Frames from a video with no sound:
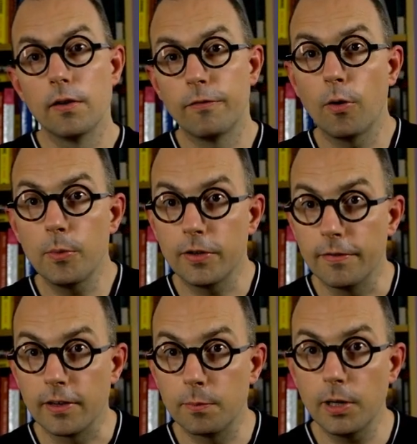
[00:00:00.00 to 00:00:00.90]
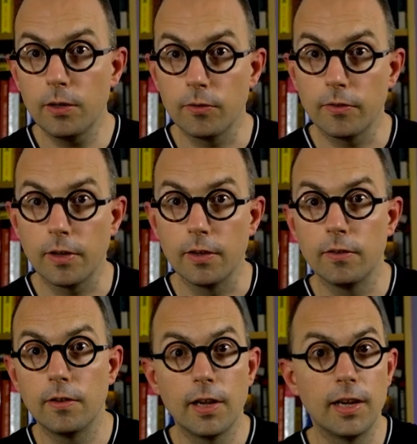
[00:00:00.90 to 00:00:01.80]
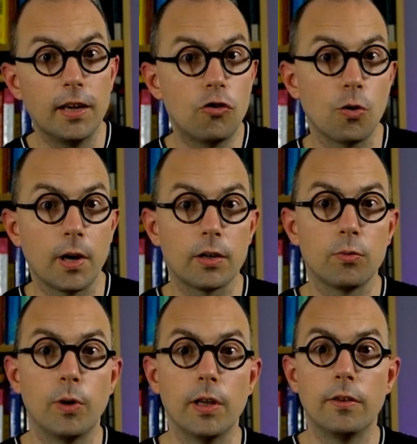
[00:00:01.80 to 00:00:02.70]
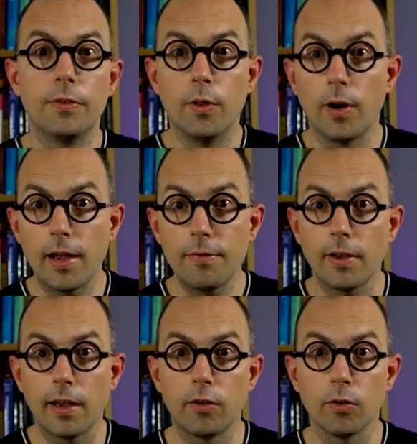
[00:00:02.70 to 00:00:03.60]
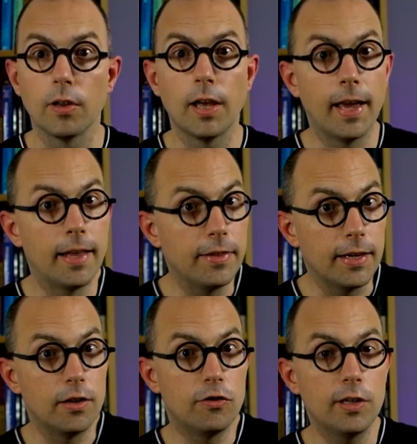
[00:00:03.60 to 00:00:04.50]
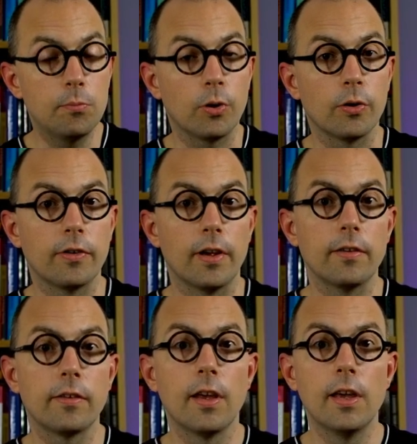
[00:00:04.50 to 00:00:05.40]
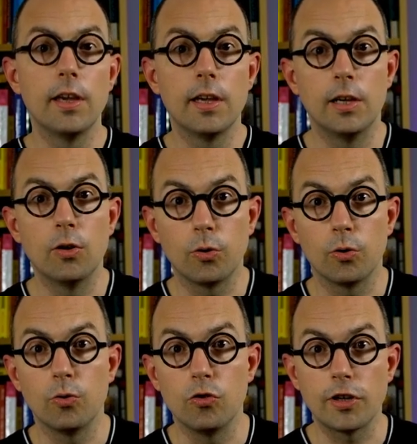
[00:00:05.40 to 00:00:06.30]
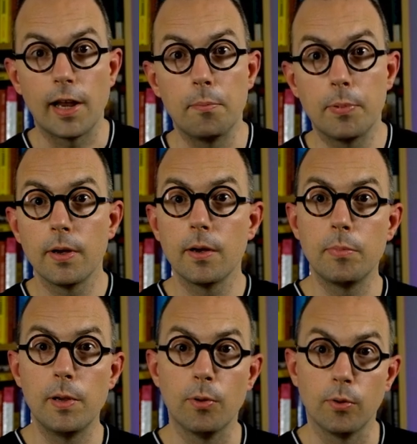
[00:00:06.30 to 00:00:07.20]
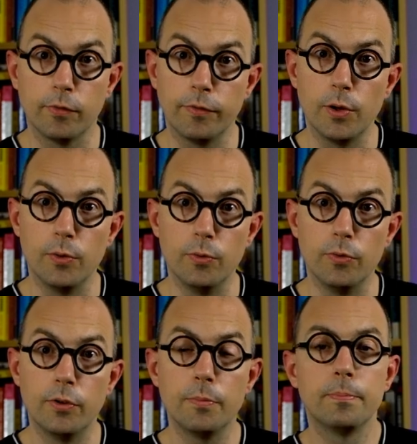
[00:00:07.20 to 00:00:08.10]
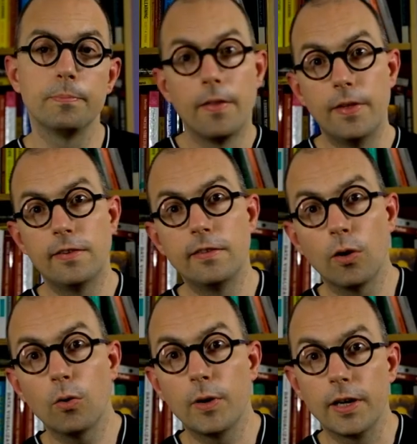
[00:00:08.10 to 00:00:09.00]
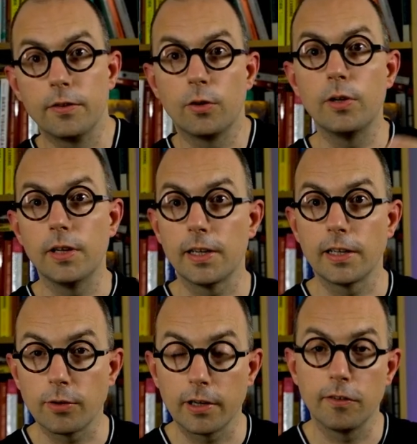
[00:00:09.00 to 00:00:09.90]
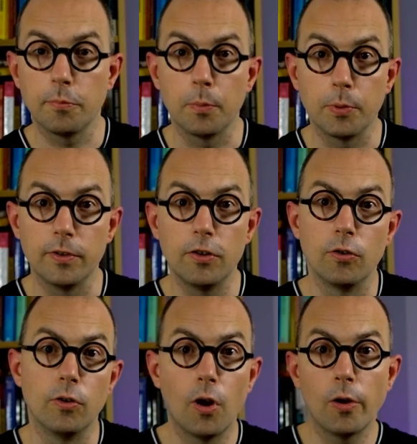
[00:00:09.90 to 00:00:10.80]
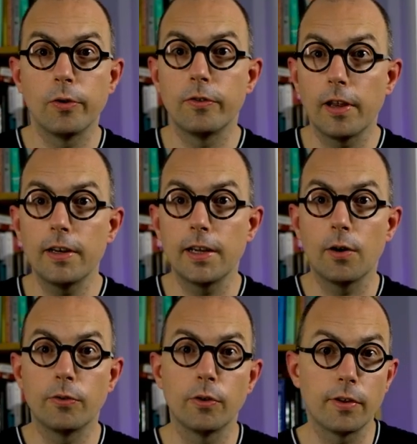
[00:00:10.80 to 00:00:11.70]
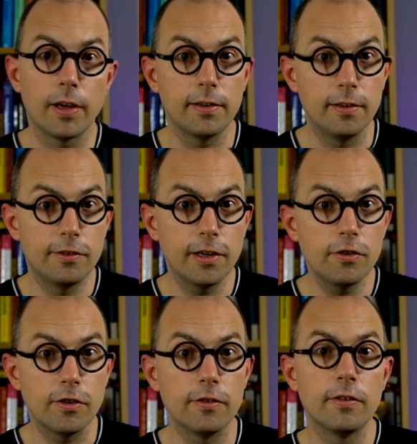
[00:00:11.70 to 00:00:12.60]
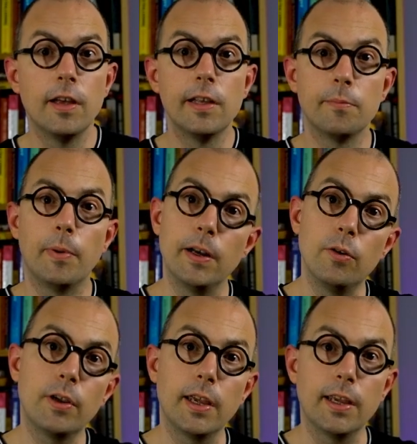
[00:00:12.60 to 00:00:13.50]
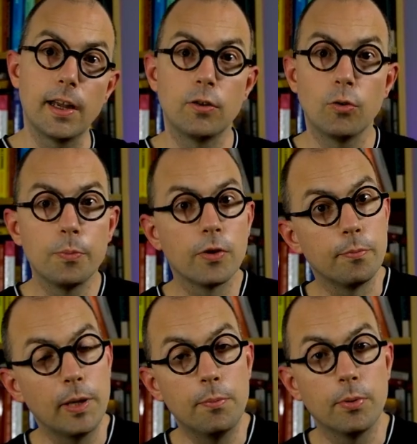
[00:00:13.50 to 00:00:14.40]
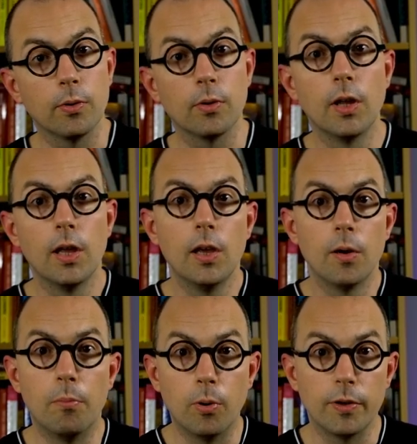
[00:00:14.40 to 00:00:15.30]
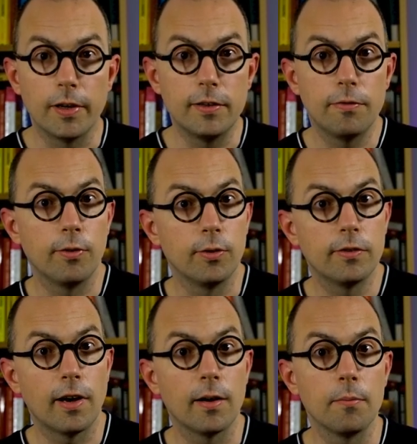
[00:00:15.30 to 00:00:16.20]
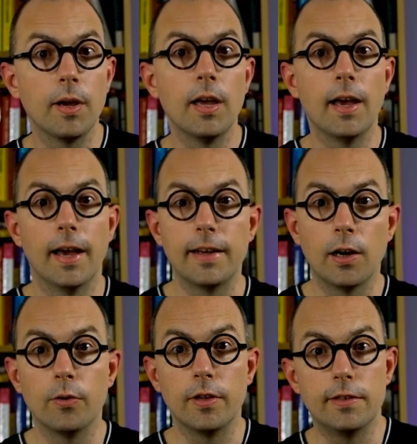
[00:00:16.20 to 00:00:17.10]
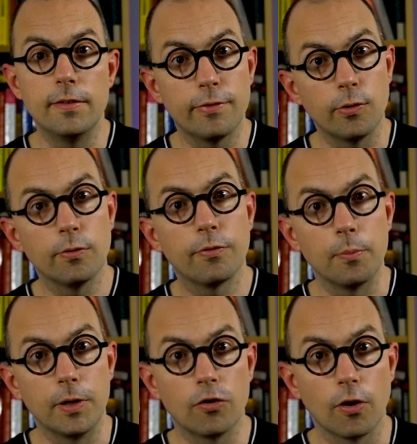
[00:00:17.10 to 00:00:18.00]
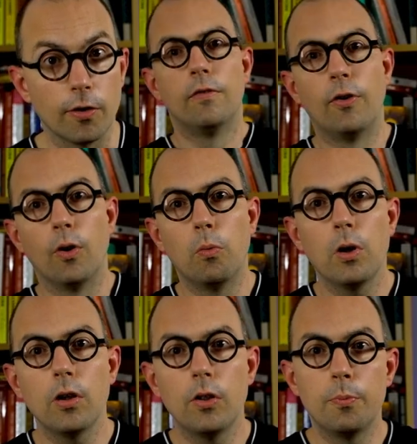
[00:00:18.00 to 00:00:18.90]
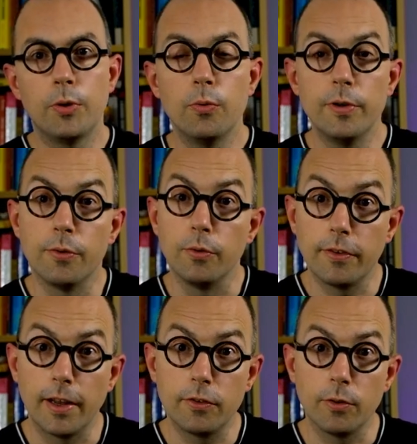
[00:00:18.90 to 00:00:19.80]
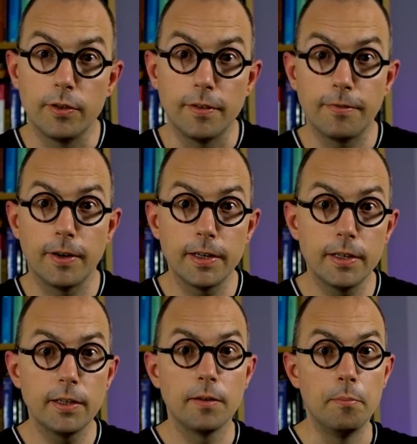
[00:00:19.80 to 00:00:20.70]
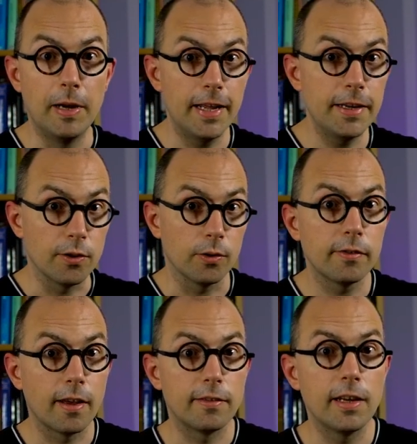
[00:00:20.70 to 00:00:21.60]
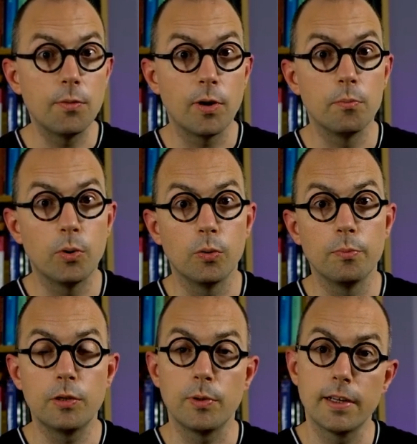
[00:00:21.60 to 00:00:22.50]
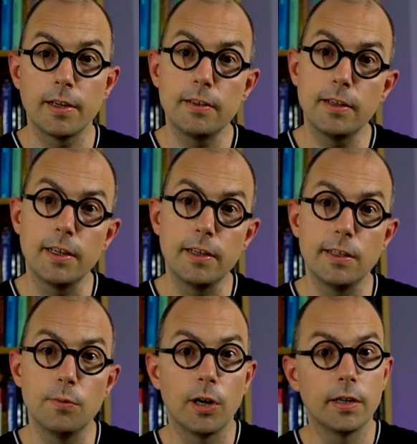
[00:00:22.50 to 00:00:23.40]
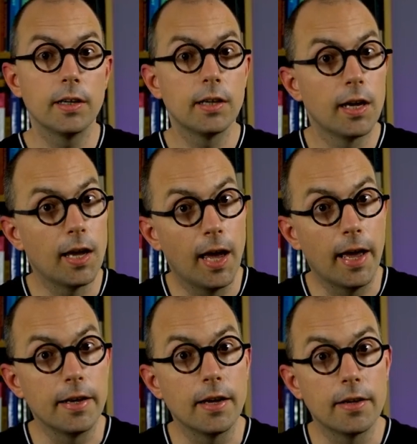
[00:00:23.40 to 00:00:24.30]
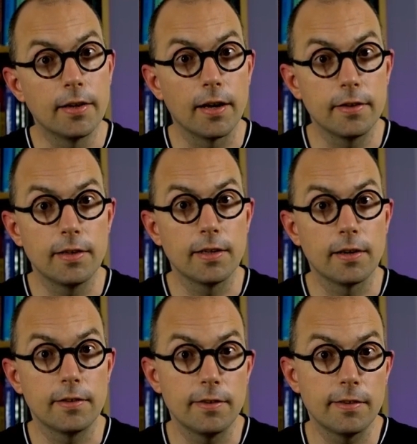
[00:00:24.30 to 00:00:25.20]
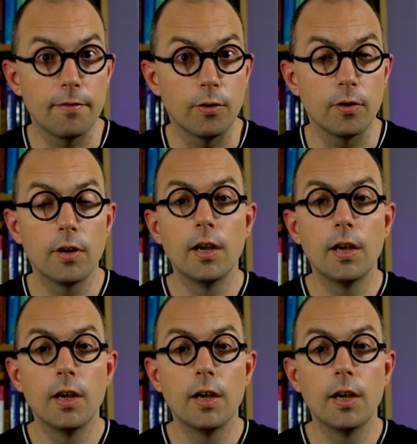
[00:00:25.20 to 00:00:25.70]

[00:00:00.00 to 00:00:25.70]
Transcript: formative experiences interact with the life cycle and the aging process in order to shape people's views. This is all well and good in an attractive proposition. Understanding how society changes by looking at groups of people born at different times and how they differ from each other. For a while, the Pew Research Center defined millennials as anyone born between 1981 and 1997.